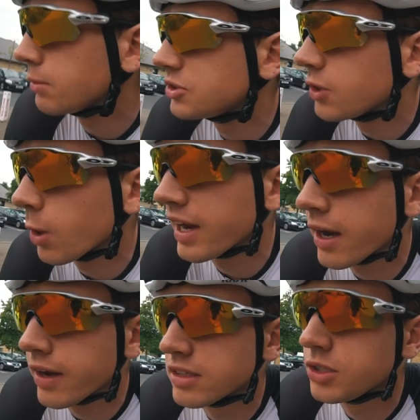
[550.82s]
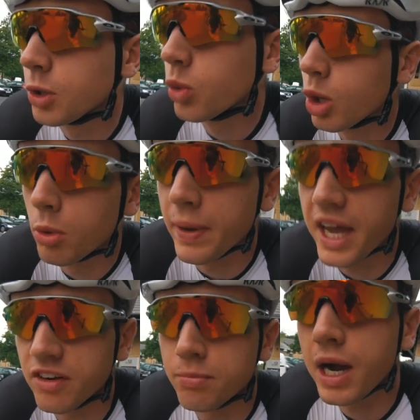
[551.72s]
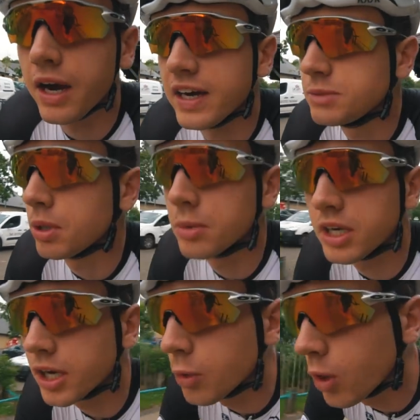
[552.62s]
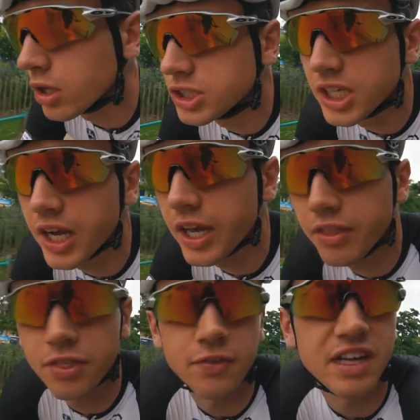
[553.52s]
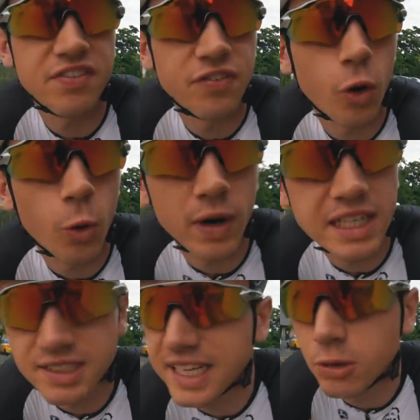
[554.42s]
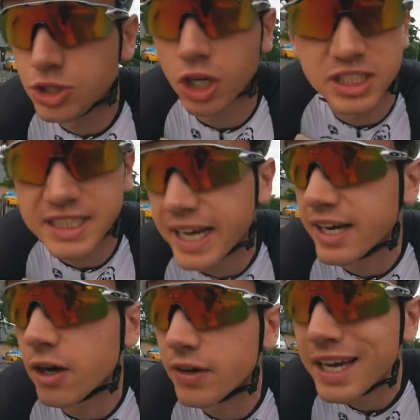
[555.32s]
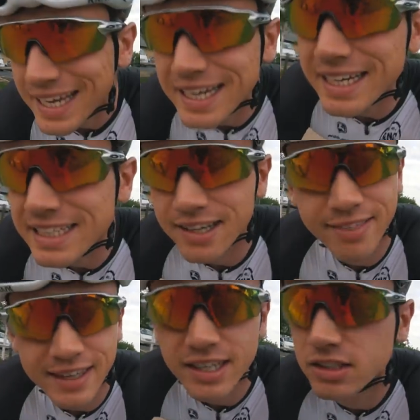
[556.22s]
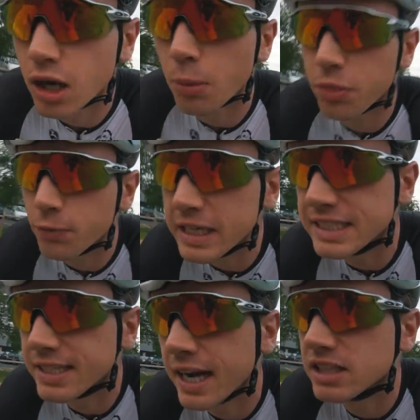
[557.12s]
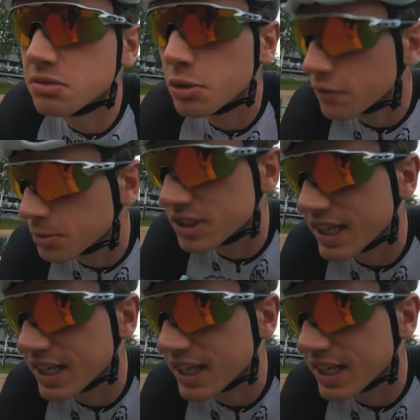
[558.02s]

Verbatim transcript: I'm just rolling out now to do a warm-up ahead of my race, but I'm going to go watch the 3-4 race, see how Josh is getting on. He needs, I think, a top 3 tonight to move up to